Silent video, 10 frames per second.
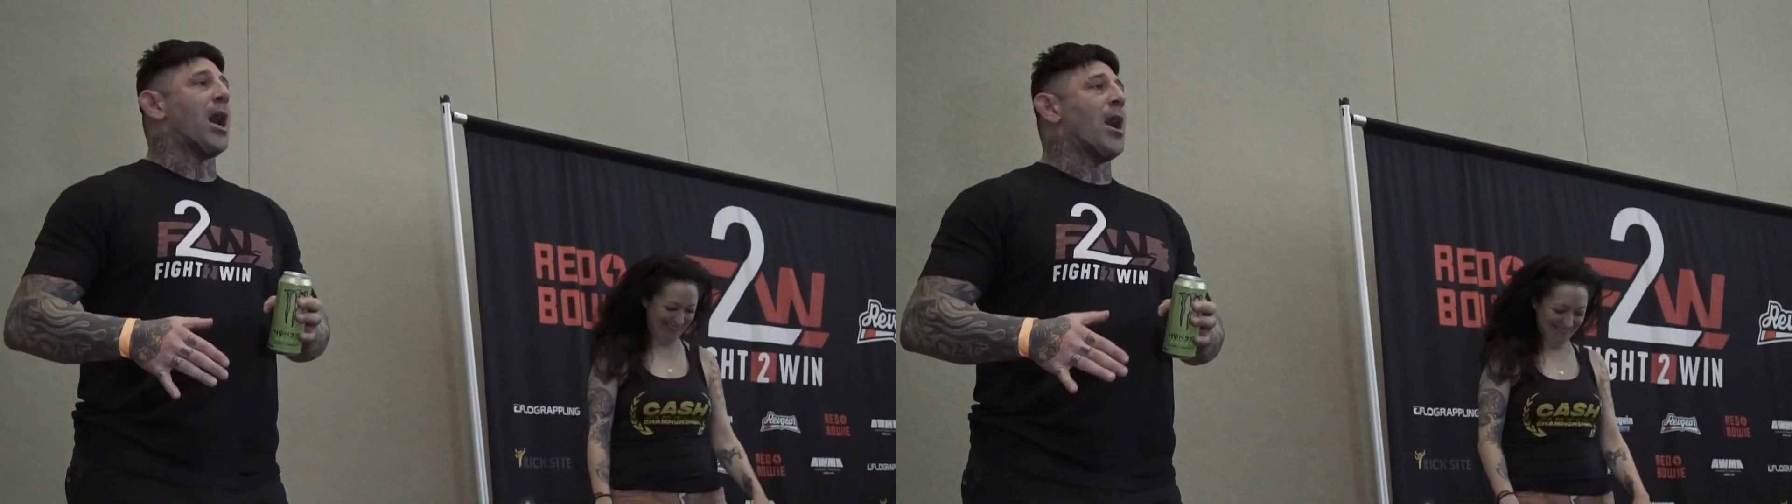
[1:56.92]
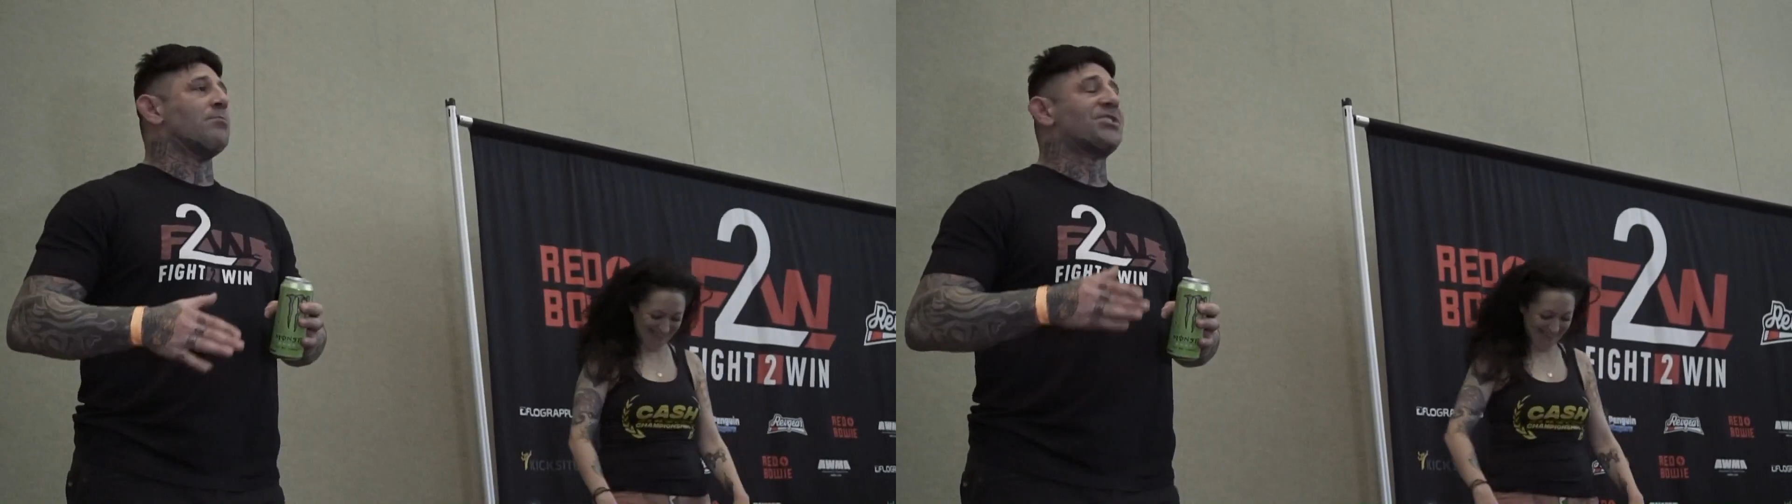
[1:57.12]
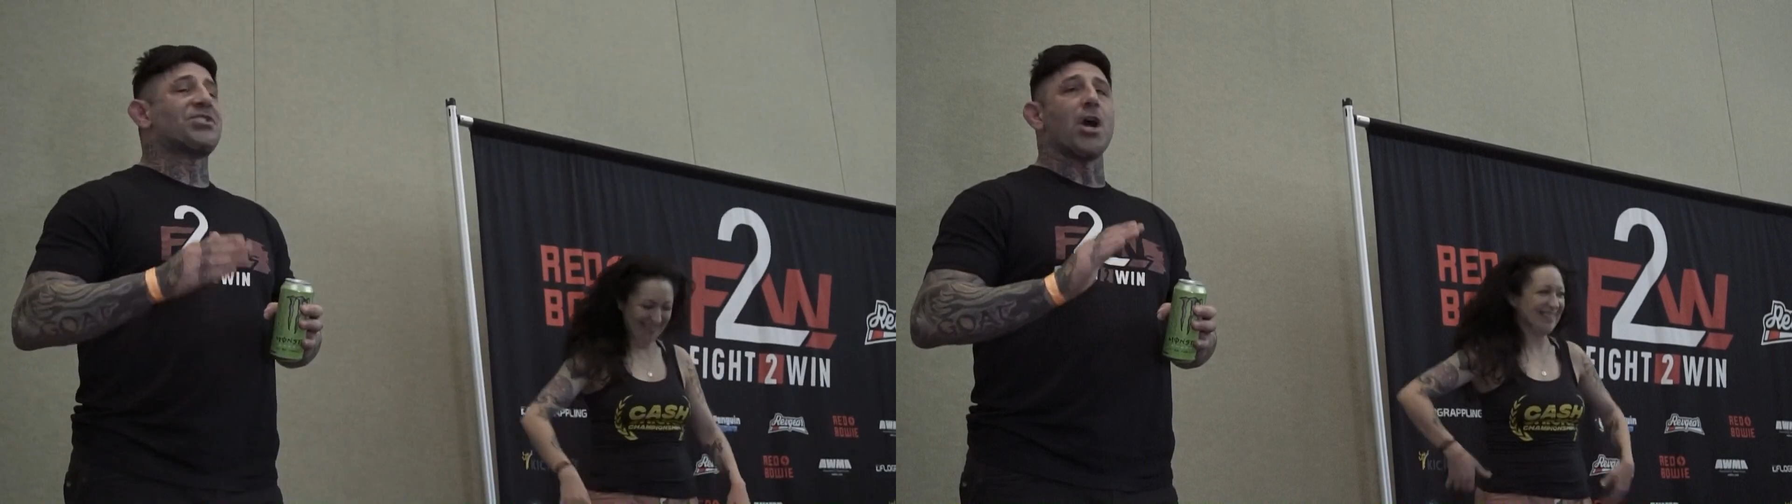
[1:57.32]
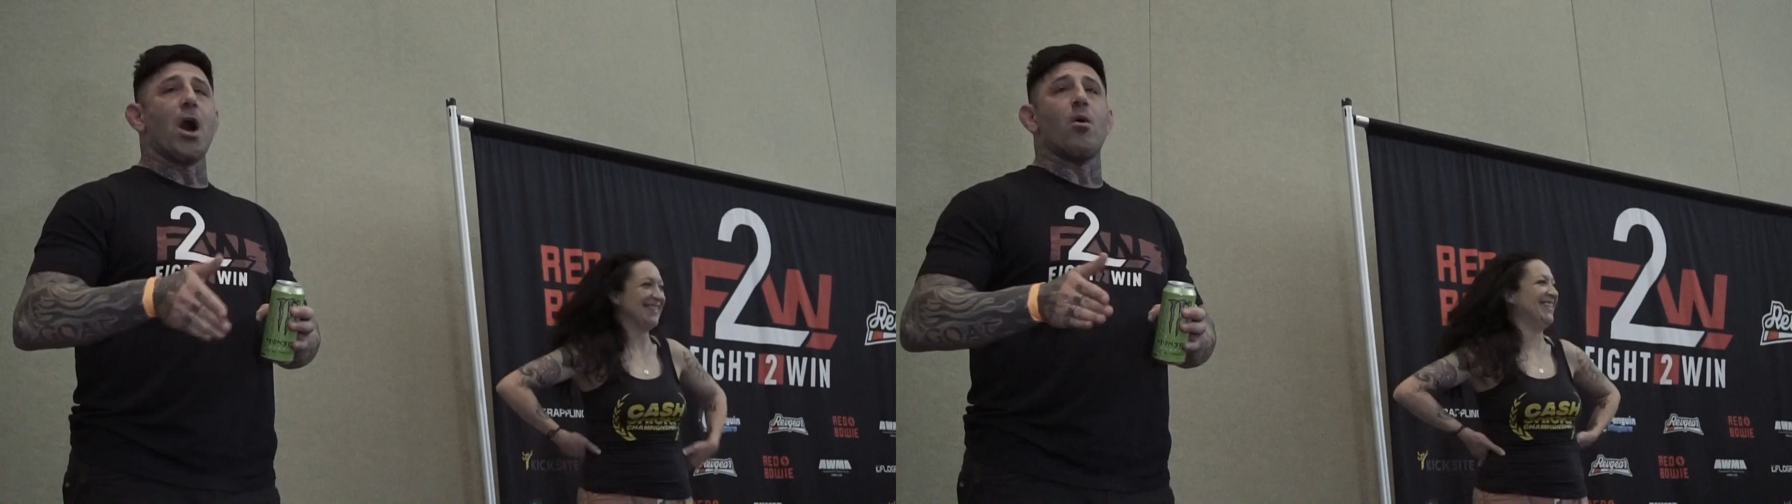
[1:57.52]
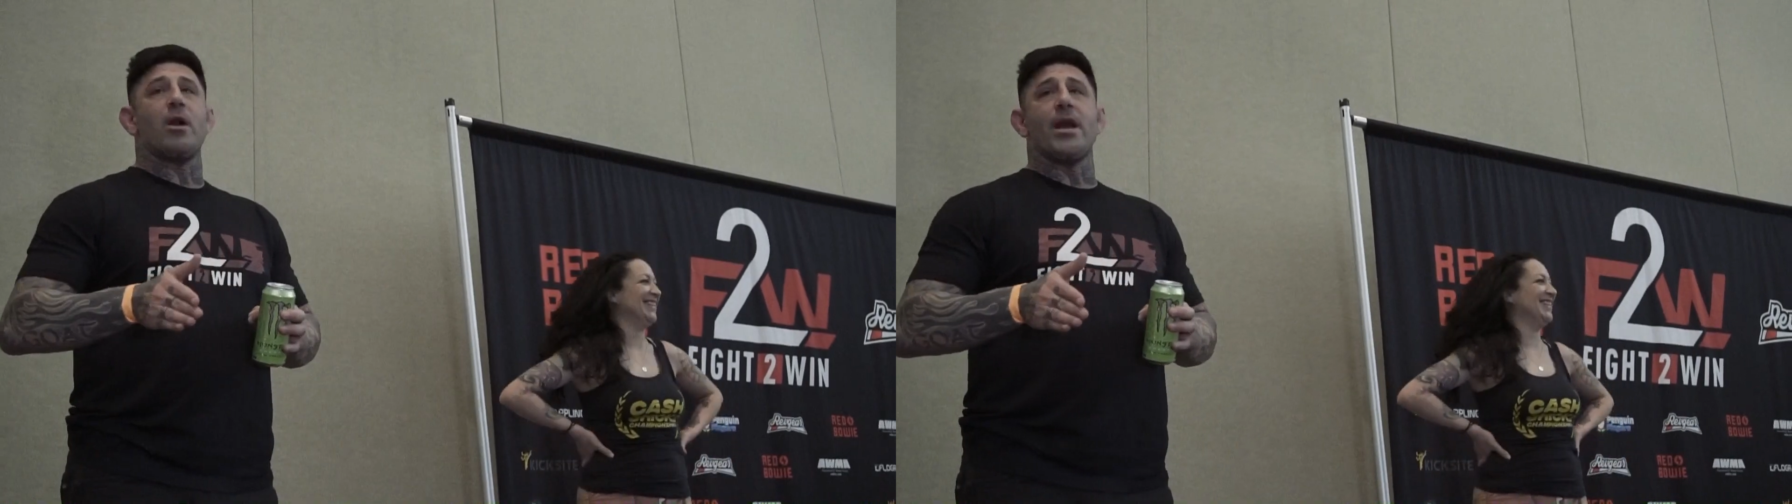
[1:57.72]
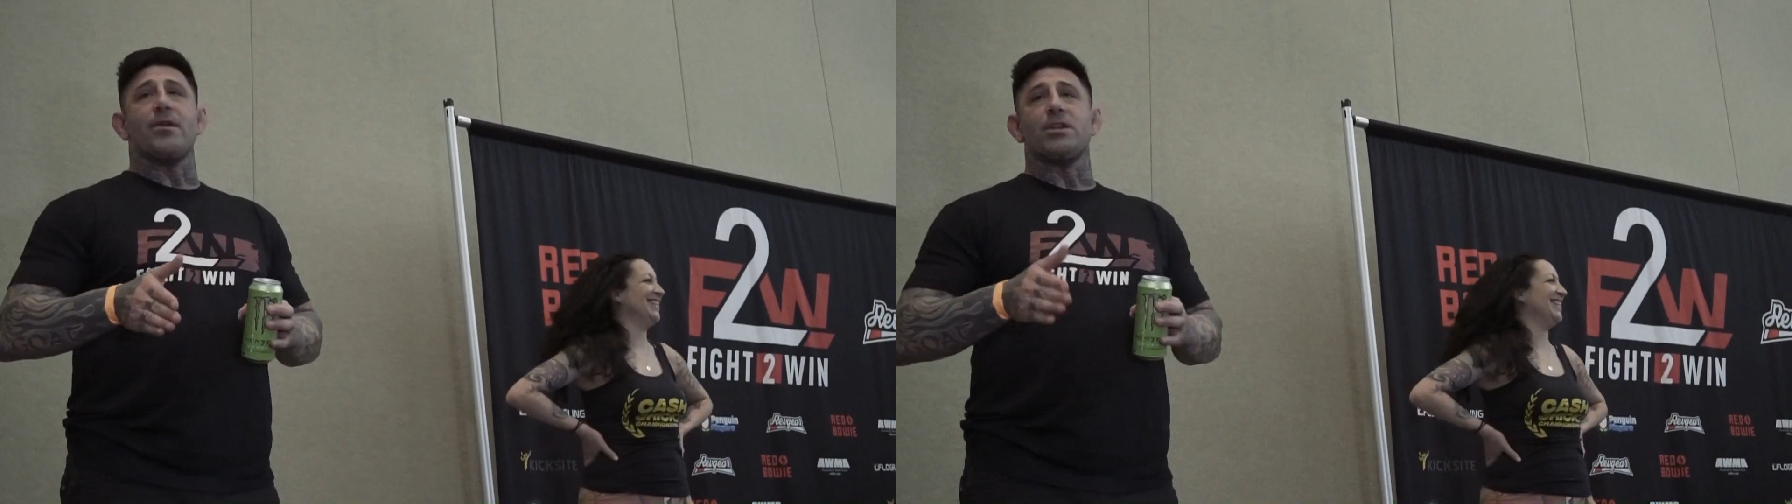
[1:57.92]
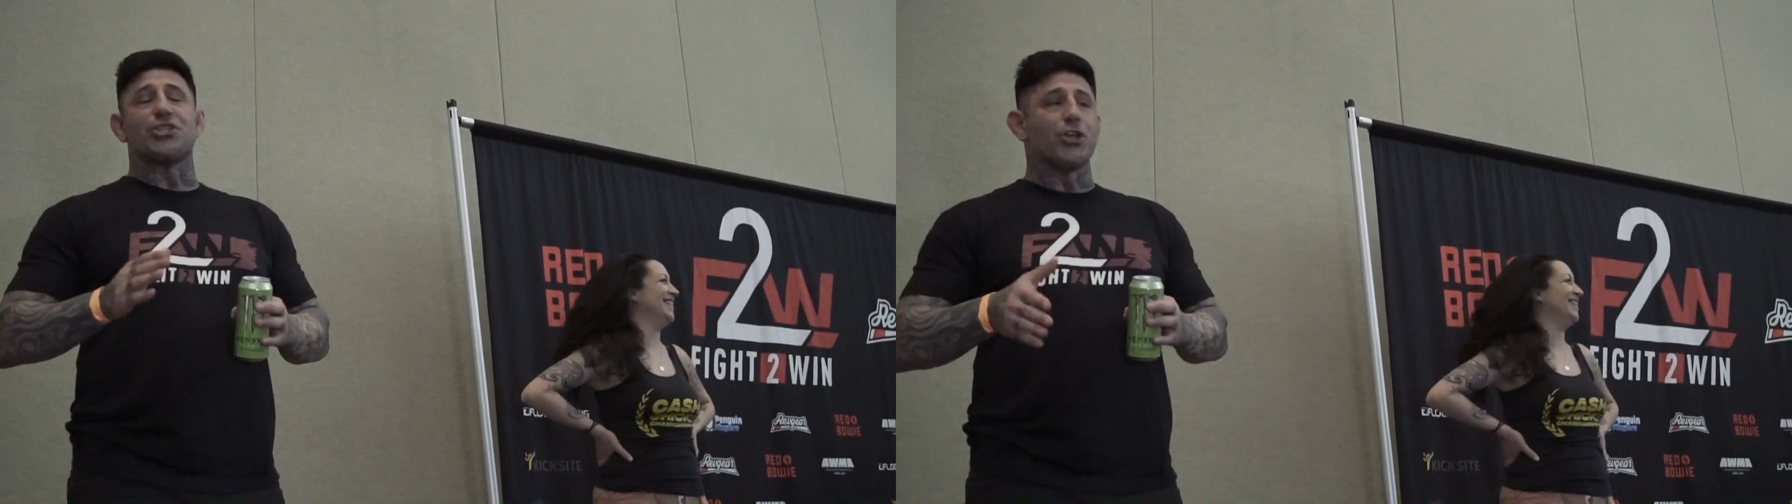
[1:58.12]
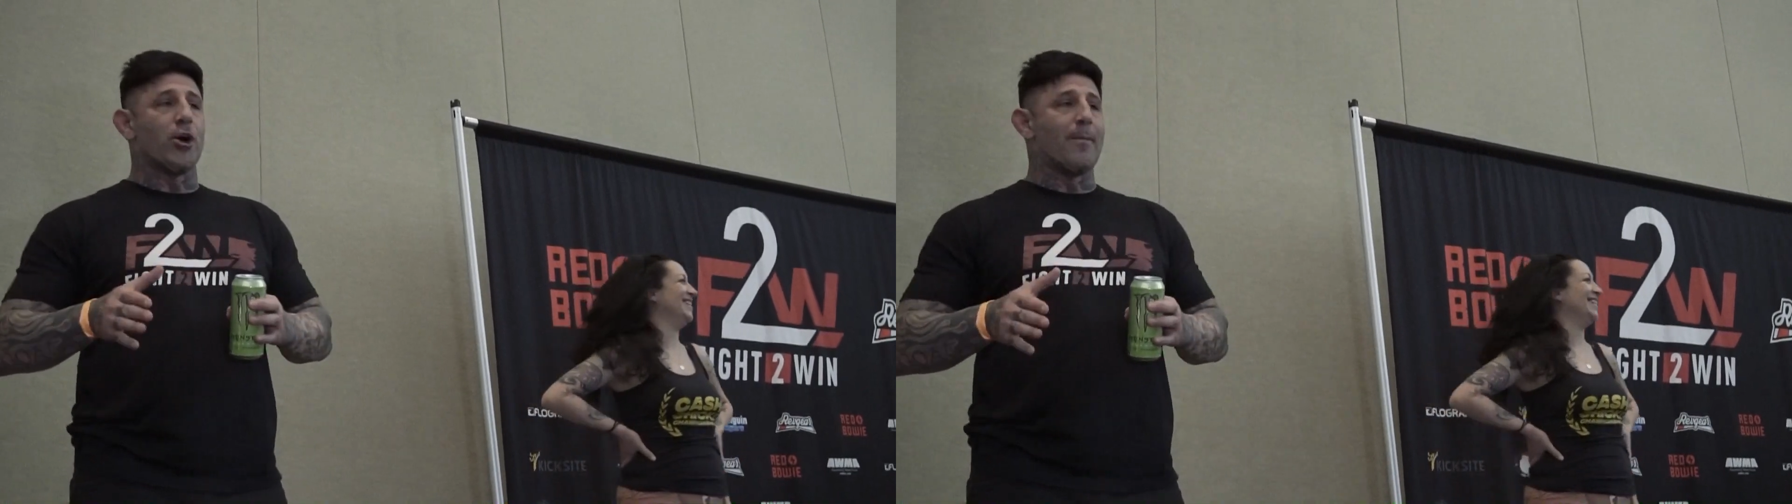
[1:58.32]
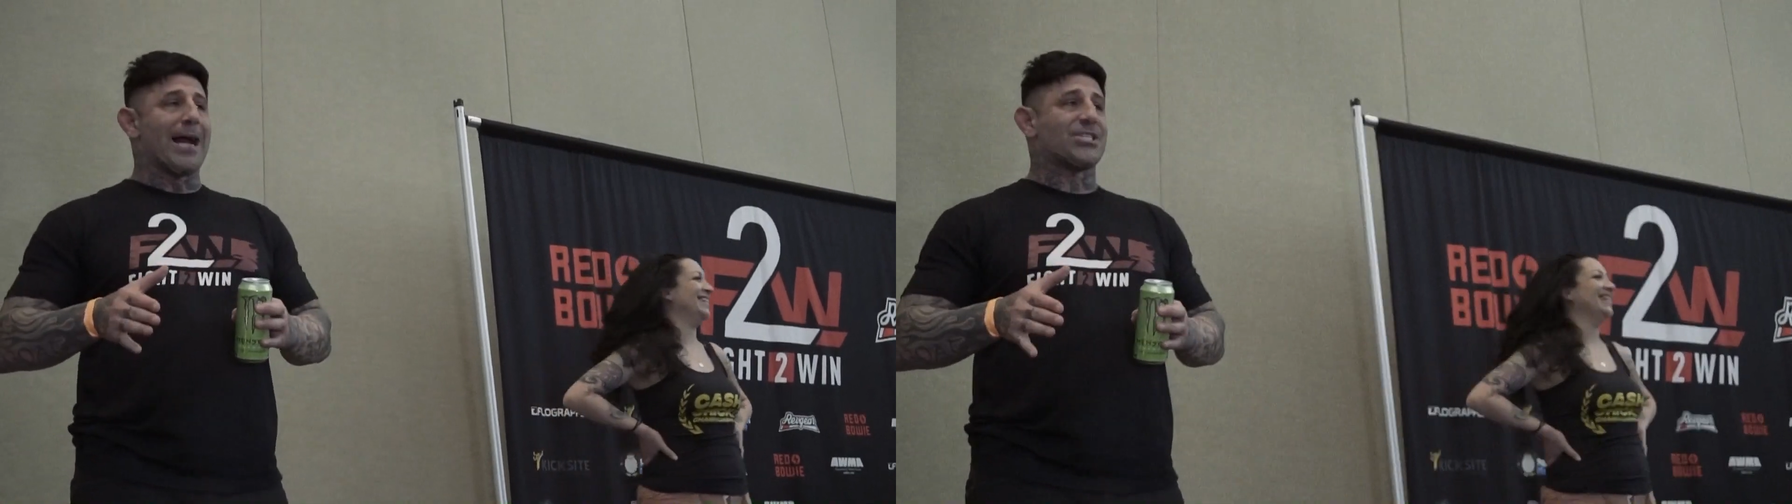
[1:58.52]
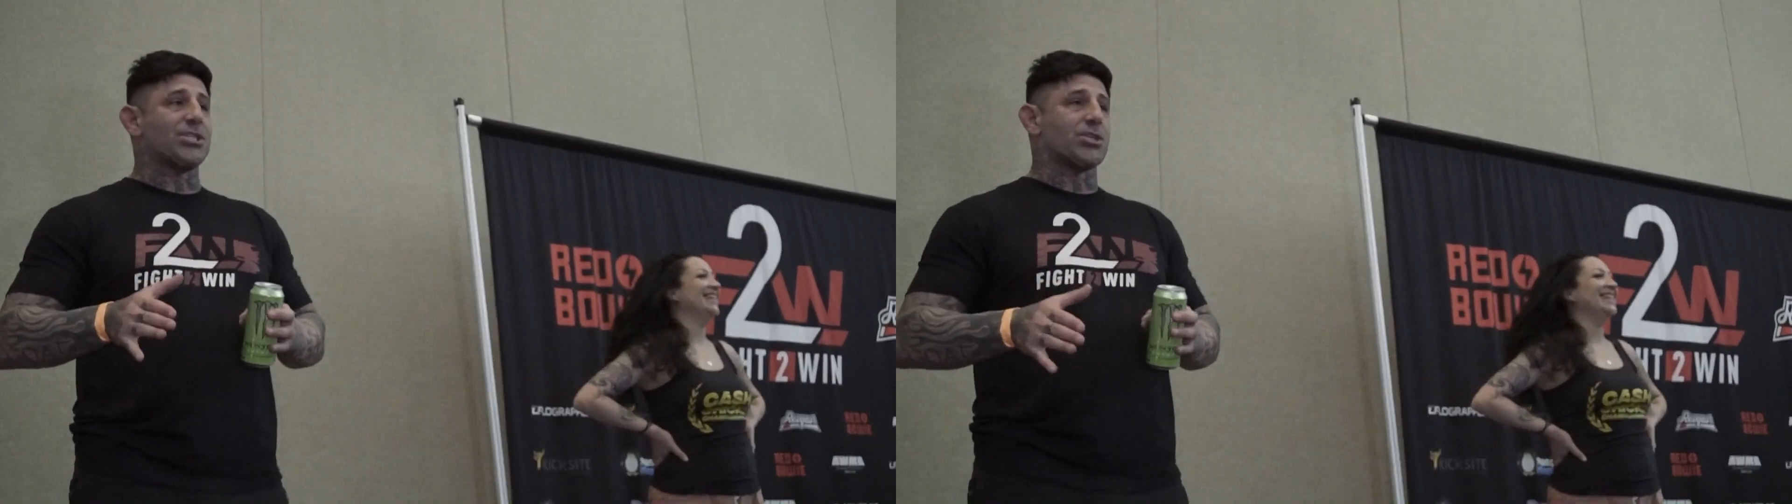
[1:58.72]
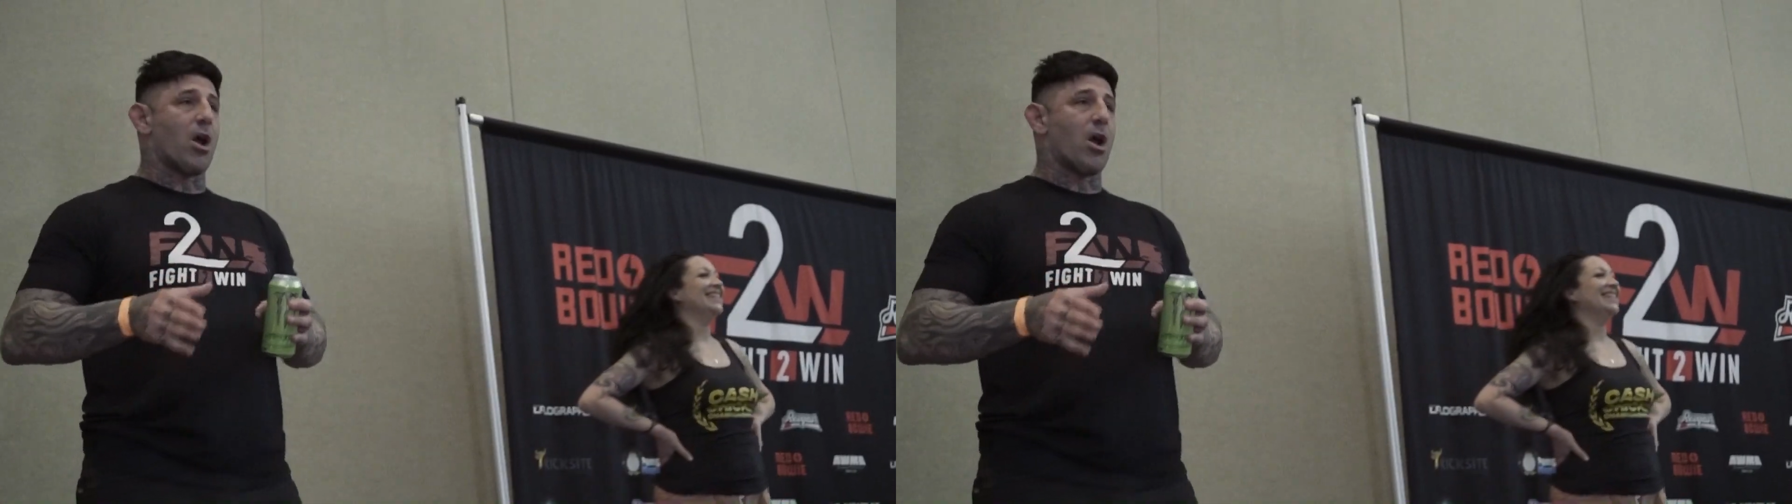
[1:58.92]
um, so in the judo matches,